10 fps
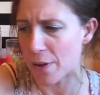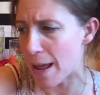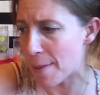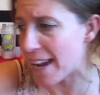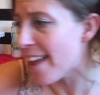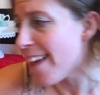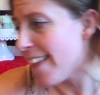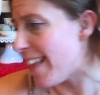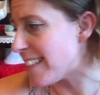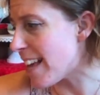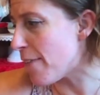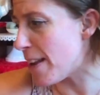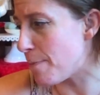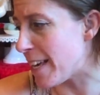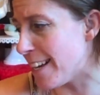And I mean, that's
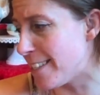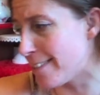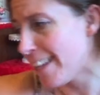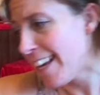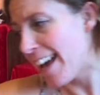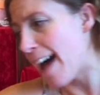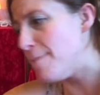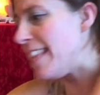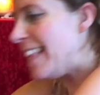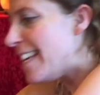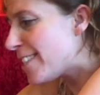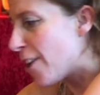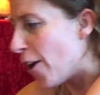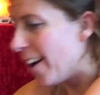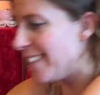evident because I mean, these
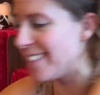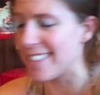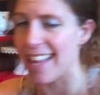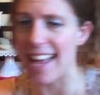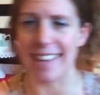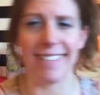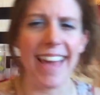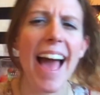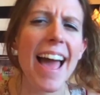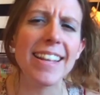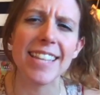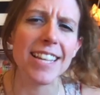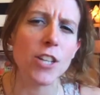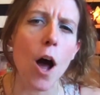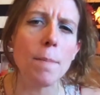cards, it's like, yeah,
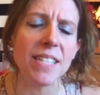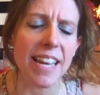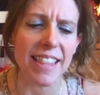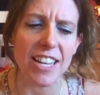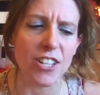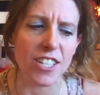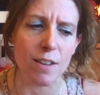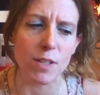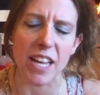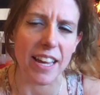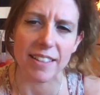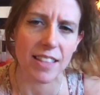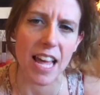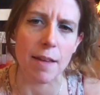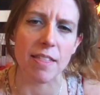it's almost like
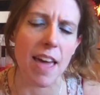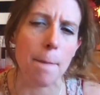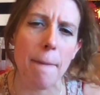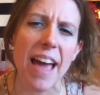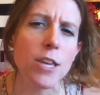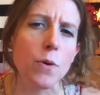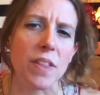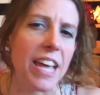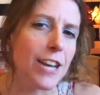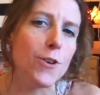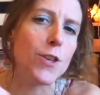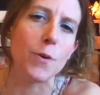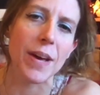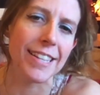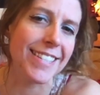they met you and they knew
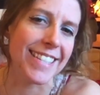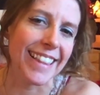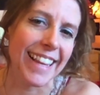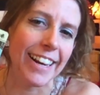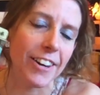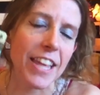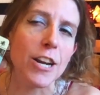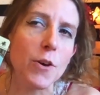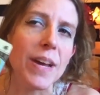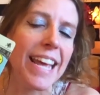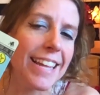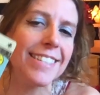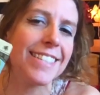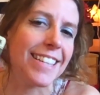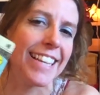you instantly, or they knew it
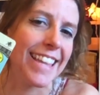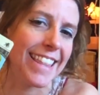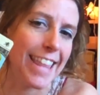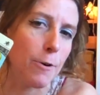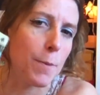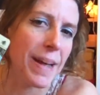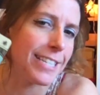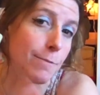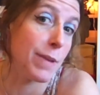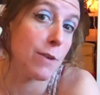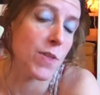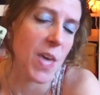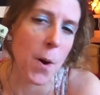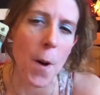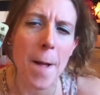instantly that they were meant to be with
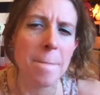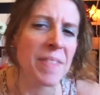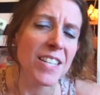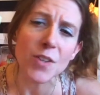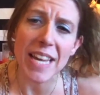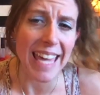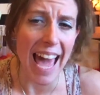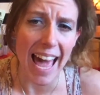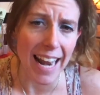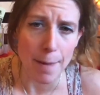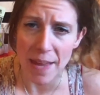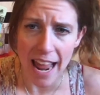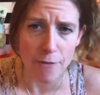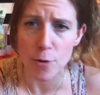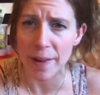you. So again, I mean,
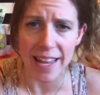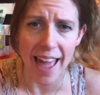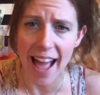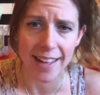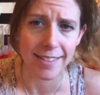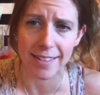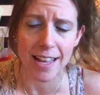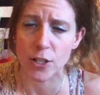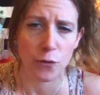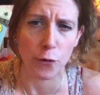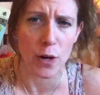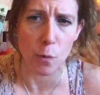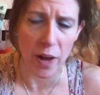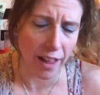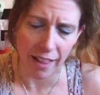everybody has free
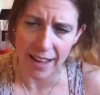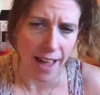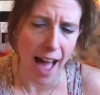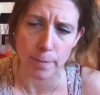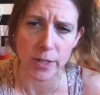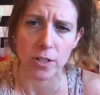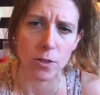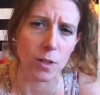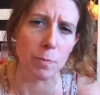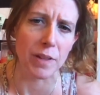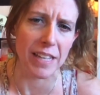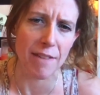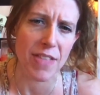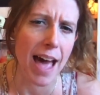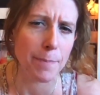will. I absolutely
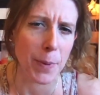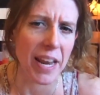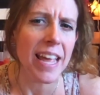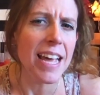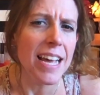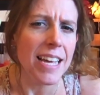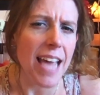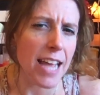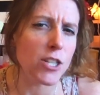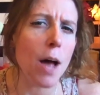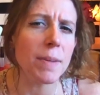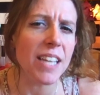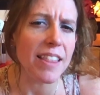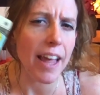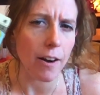believe that. But It's almost
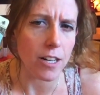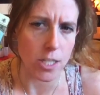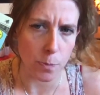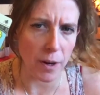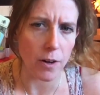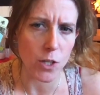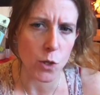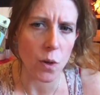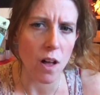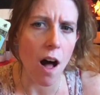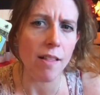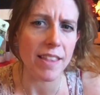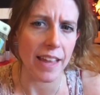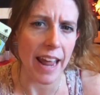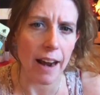like they heard a spiritual
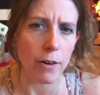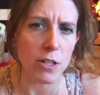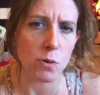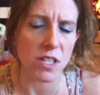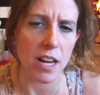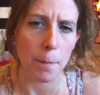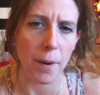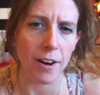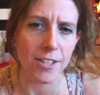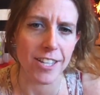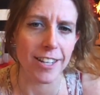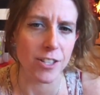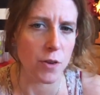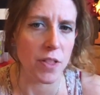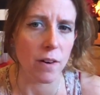calling that Aries was their person, and
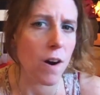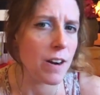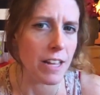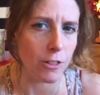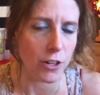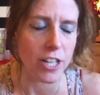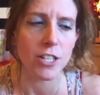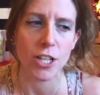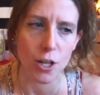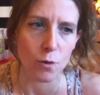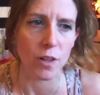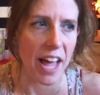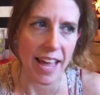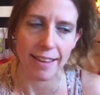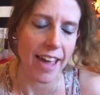so they're already looking to you
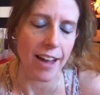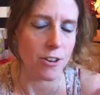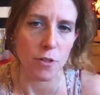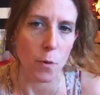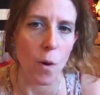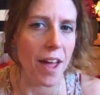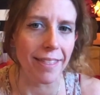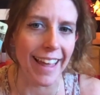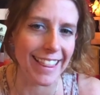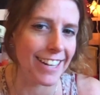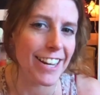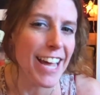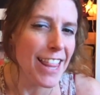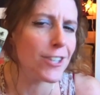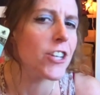like, yeah, you're the one. Like,
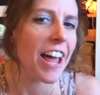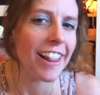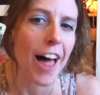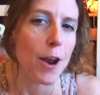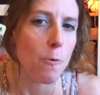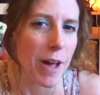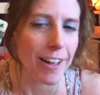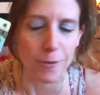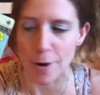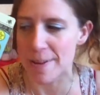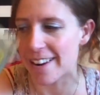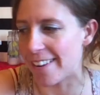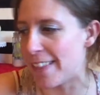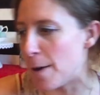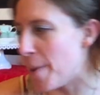there's not a lot of wiggle room here
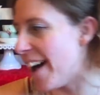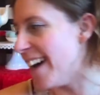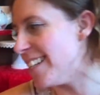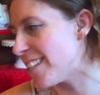in their mind.